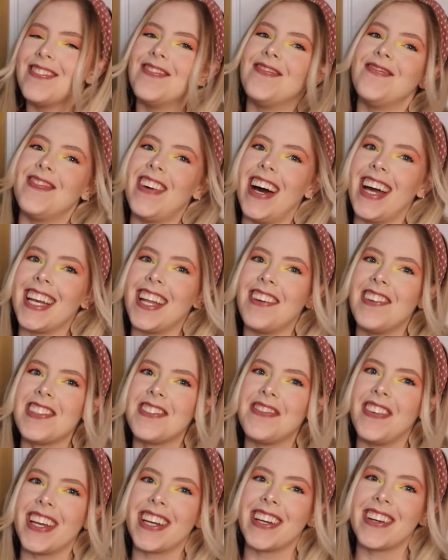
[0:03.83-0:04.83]
My name
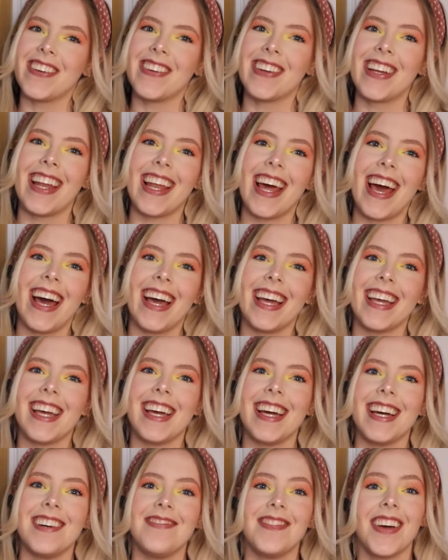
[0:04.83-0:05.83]
is Bergeron and I
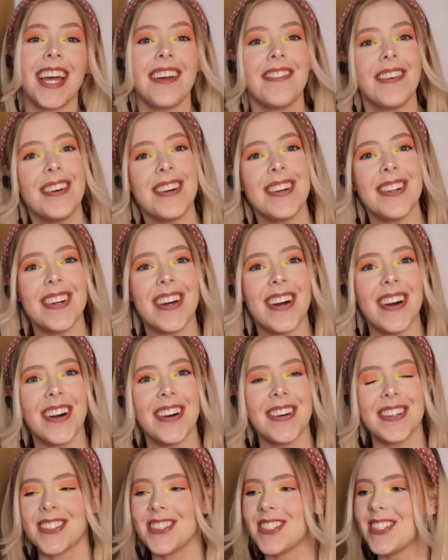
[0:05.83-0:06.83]
am a vocal
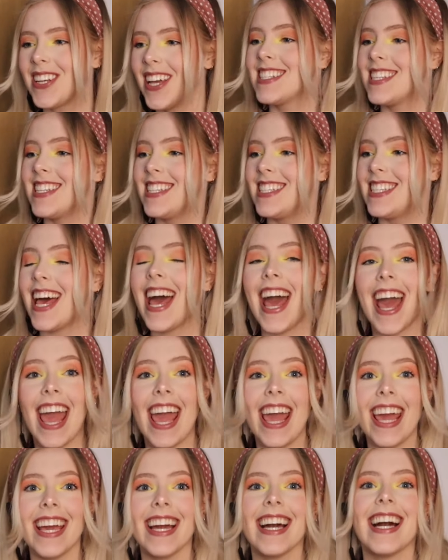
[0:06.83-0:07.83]
coach.
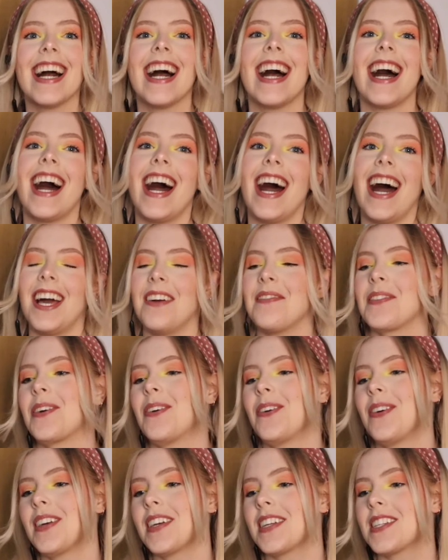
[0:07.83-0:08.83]
Today I'm
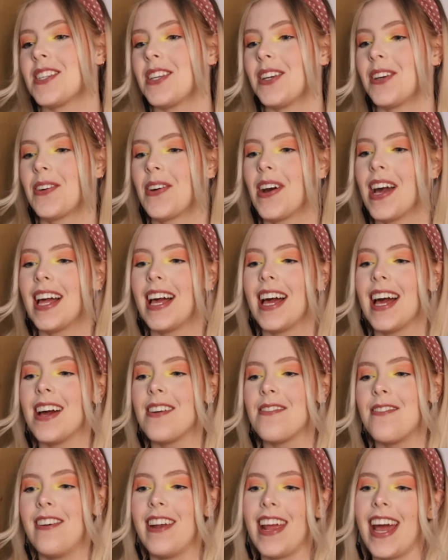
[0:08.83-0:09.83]
going to
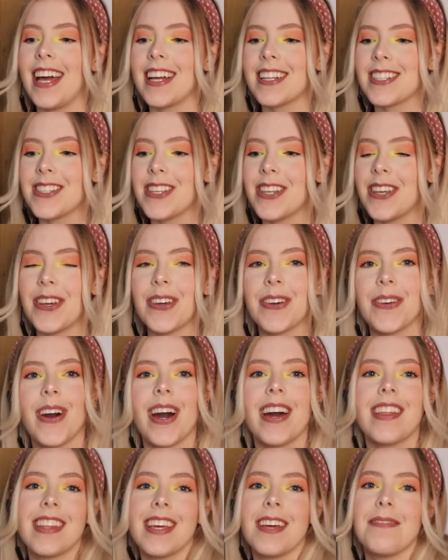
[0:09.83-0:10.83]
react to
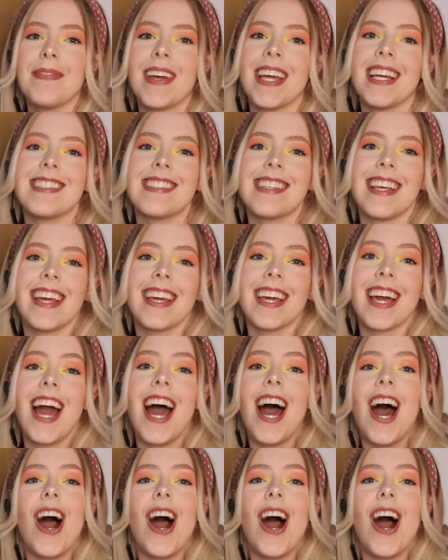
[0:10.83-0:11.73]
the amazing